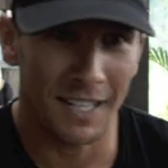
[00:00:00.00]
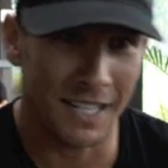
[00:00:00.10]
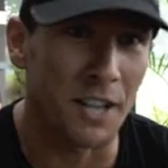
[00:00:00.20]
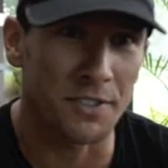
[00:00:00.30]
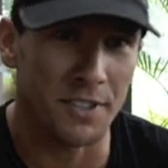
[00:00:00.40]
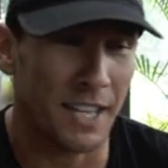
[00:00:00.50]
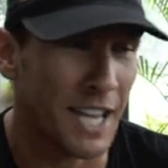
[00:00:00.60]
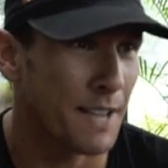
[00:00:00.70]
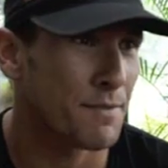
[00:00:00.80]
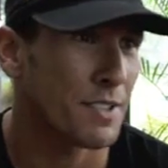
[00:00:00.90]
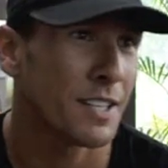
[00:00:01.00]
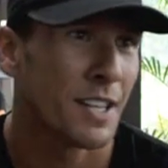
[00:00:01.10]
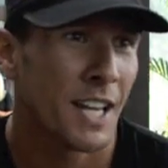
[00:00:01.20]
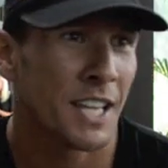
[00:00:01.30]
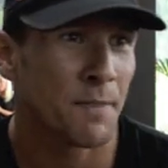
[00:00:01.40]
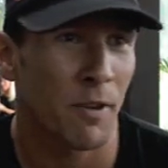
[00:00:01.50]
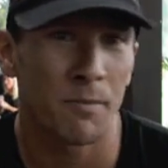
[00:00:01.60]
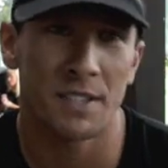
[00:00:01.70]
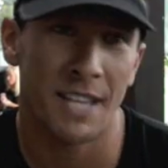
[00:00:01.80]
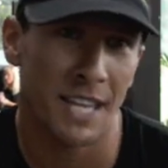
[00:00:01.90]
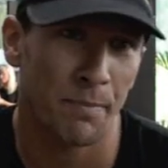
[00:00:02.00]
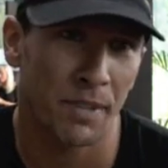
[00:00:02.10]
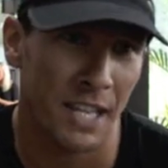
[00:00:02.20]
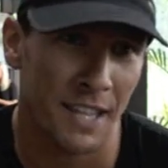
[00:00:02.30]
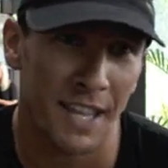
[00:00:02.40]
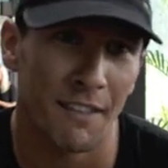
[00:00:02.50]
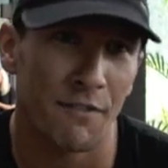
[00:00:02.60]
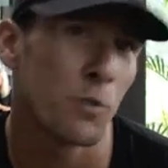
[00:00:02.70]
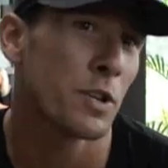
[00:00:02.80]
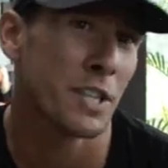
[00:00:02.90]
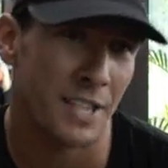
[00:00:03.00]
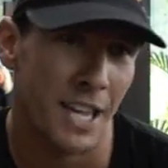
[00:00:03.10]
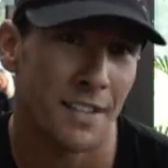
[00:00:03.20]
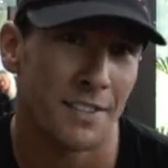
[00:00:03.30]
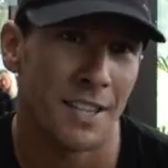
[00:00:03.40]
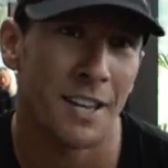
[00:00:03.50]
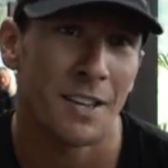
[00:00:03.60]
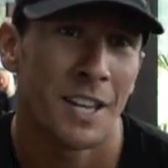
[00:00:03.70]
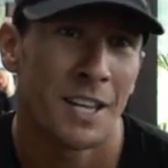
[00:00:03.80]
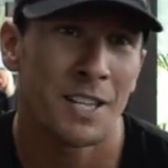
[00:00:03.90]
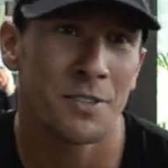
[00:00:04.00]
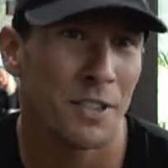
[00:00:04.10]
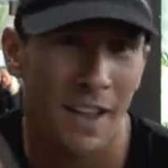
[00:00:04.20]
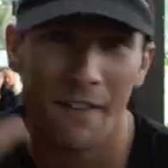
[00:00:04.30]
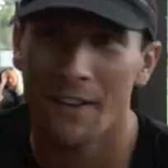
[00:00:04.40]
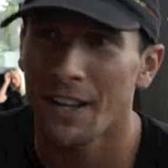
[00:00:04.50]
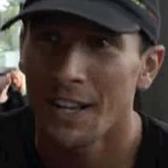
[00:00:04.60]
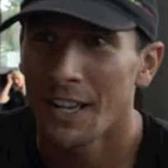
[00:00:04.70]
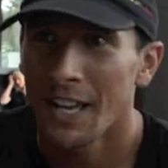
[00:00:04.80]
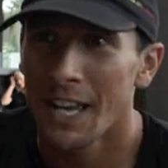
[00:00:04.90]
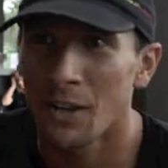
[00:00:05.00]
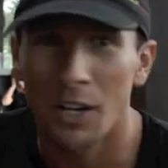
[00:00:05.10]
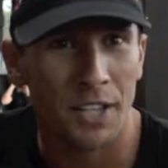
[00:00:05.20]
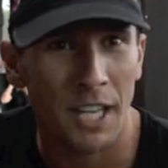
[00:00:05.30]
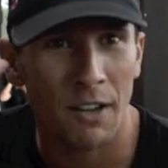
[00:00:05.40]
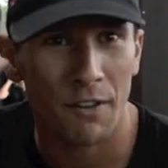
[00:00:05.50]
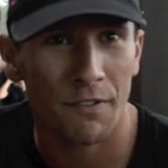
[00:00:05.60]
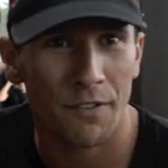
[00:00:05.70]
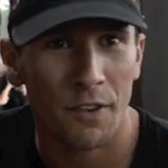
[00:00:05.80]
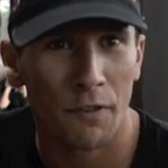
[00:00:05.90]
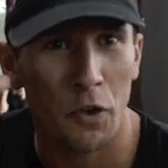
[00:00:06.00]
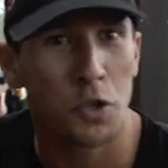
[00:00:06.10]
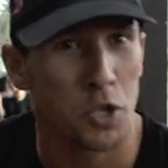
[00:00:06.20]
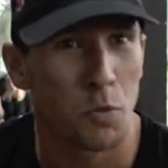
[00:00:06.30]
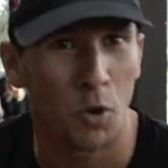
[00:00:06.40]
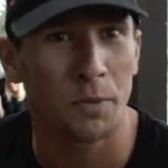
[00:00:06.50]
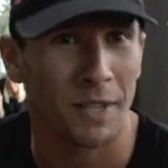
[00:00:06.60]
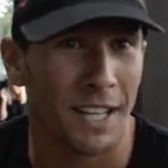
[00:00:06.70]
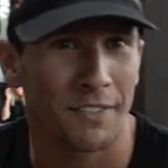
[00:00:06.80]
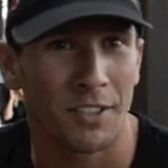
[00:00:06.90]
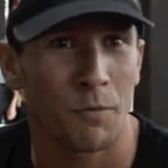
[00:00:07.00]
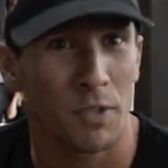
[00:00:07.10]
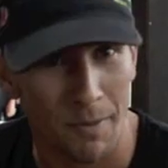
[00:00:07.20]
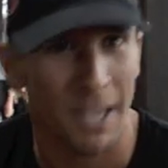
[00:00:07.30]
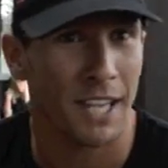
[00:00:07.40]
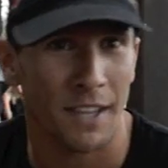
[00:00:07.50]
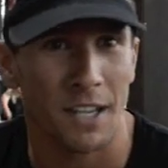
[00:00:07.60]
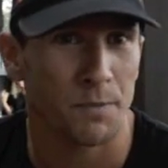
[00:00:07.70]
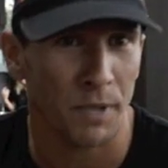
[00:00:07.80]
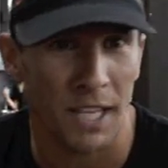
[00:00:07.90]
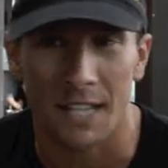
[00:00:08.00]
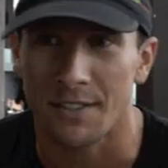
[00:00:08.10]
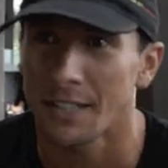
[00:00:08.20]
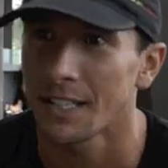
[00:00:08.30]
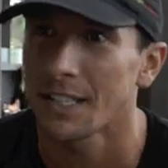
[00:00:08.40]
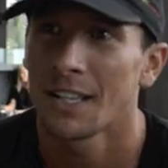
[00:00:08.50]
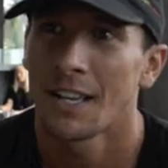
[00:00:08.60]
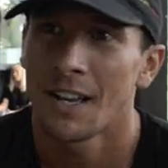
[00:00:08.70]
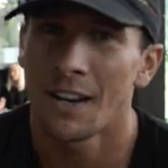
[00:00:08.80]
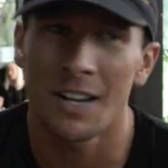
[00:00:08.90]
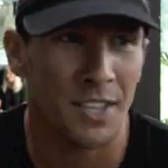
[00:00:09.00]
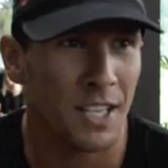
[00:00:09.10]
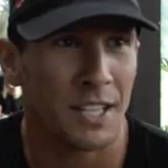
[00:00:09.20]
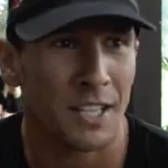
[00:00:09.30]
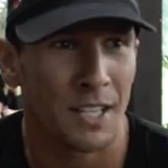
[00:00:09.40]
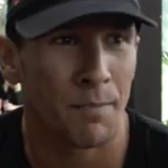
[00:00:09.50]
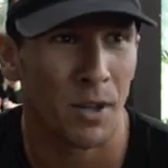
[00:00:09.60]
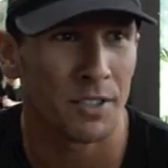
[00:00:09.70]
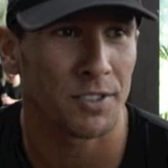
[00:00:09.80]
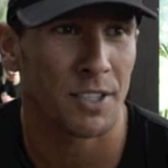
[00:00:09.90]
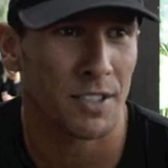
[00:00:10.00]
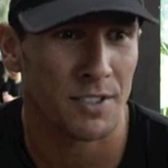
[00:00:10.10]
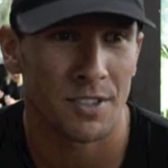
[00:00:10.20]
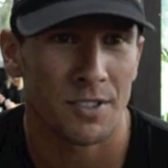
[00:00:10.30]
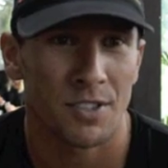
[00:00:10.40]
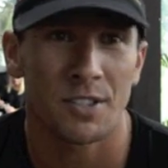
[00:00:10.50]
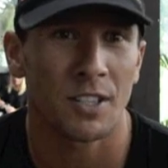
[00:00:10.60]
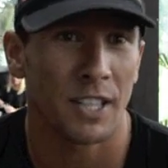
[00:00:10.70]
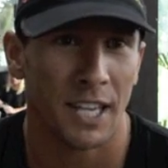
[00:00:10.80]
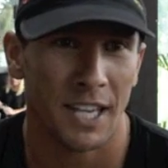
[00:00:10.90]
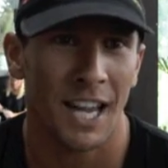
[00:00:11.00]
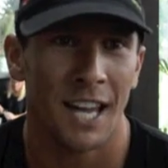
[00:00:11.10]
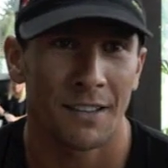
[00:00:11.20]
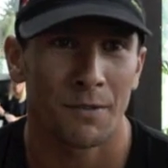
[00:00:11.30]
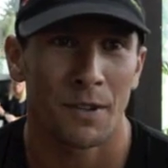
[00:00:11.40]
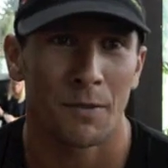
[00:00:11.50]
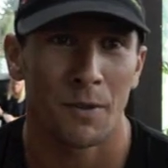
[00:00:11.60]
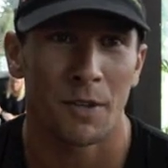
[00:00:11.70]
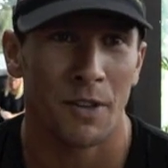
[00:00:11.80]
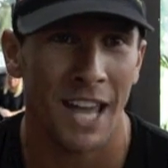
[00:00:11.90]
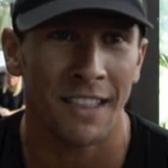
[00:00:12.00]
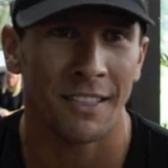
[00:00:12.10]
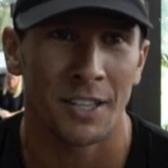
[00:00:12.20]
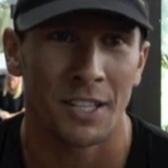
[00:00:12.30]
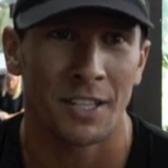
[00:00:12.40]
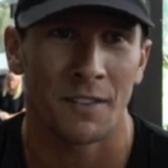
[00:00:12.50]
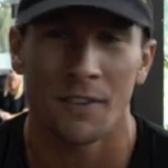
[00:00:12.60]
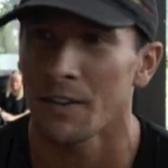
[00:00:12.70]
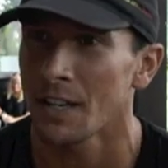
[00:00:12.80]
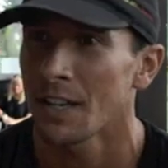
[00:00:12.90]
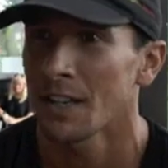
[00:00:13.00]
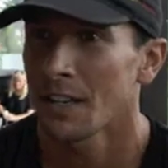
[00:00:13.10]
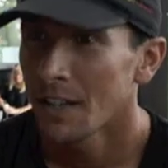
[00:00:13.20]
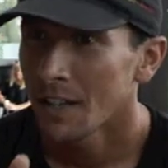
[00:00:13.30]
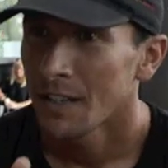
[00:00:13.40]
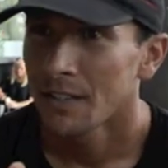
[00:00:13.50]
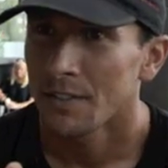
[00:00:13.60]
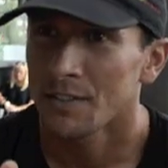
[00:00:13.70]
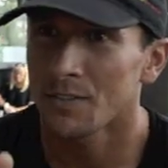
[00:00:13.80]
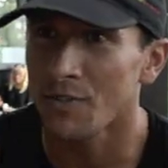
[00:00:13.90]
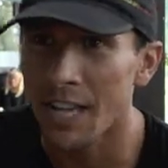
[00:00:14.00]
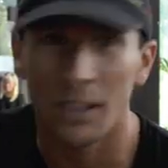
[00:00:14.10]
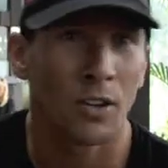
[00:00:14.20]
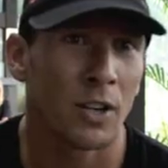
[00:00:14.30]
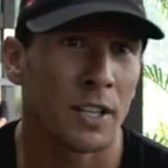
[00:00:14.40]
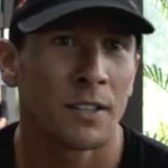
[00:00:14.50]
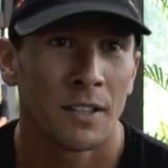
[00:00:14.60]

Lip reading: goes to the games. And the problem is that you're planning that 4 years out. So you sort of have an idea of who you want to be in that team when you're making those plans. And I think a policy that's just clear cut. When you're an athlete, you're very straight line